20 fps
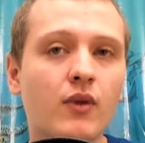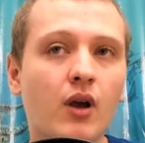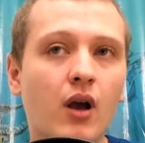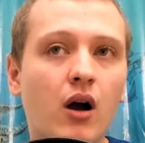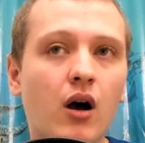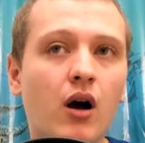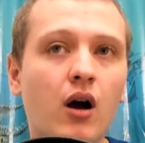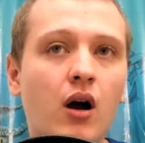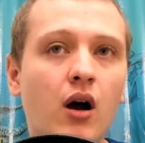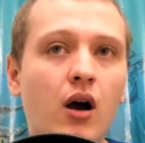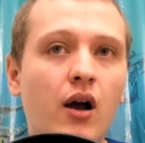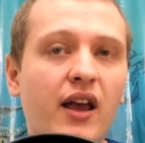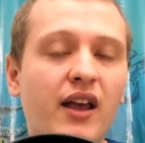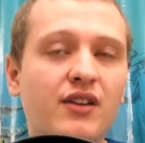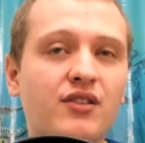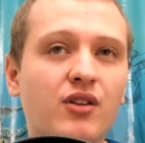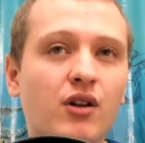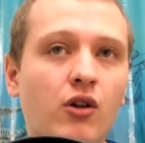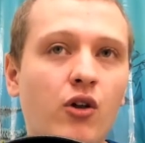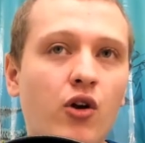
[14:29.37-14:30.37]
It's a
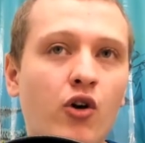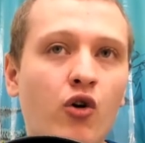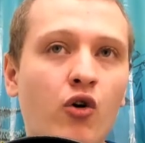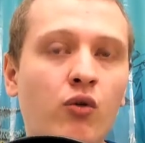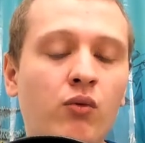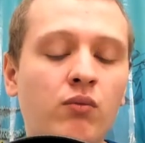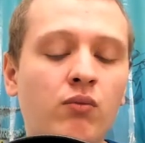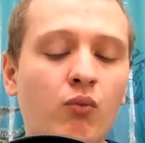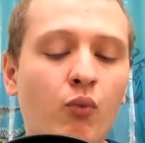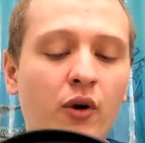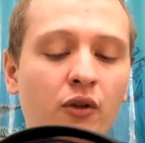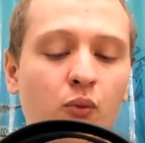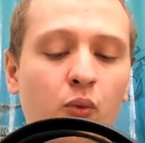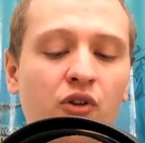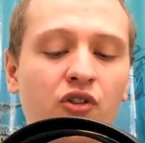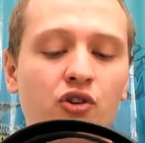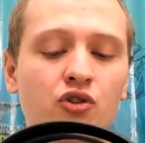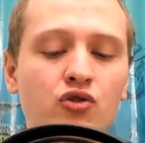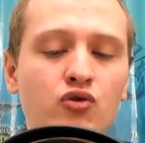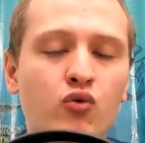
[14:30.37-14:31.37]
little, with the
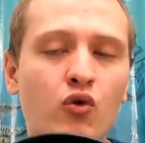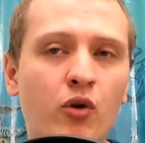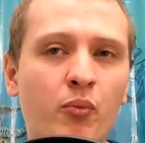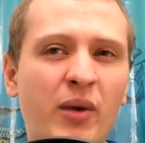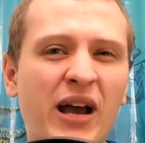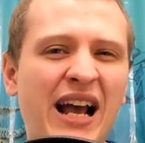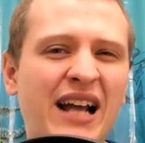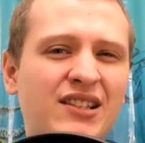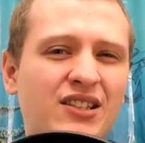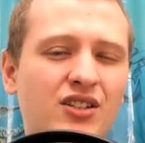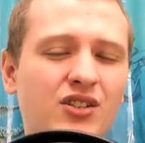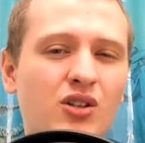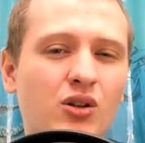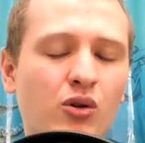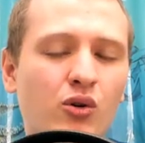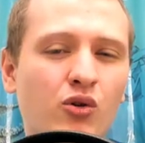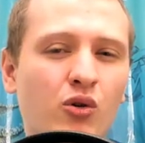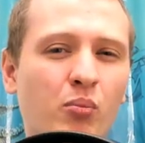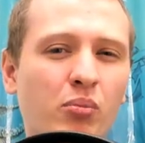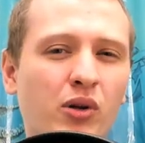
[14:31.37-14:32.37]
Shure pads, it's a
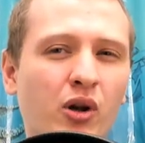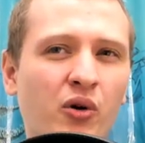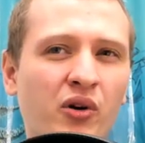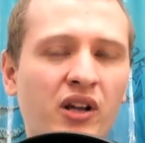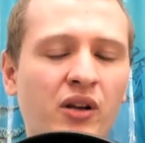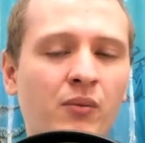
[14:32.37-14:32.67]
little bloated.